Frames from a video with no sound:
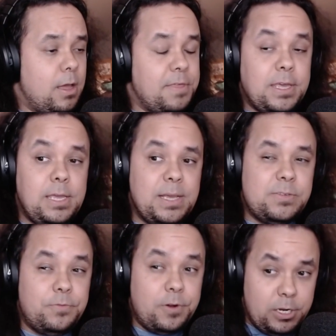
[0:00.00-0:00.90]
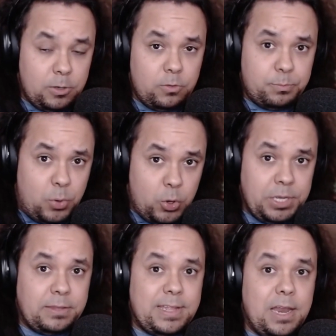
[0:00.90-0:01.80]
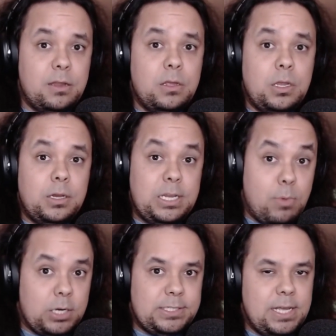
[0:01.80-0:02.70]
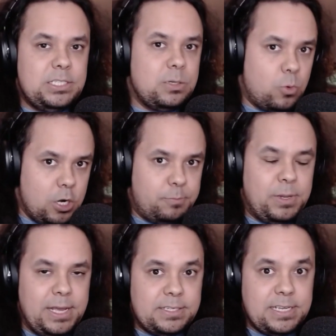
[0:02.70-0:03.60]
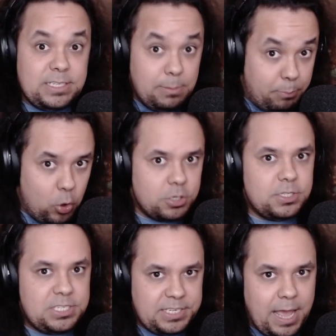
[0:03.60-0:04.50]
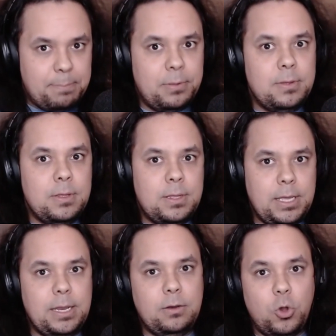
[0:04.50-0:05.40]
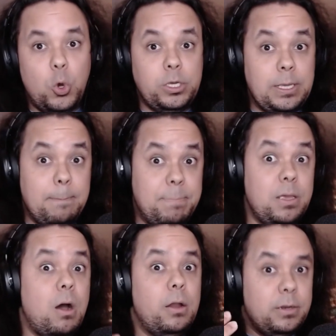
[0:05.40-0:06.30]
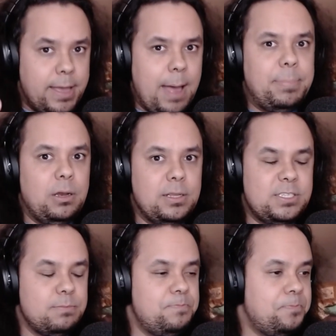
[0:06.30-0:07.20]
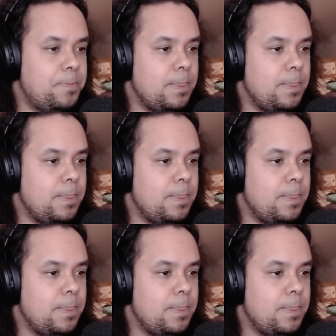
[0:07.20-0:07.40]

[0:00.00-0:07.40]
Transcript: I think he makes a very good point that democratizing the workplace is an important step in going beyond capitalism,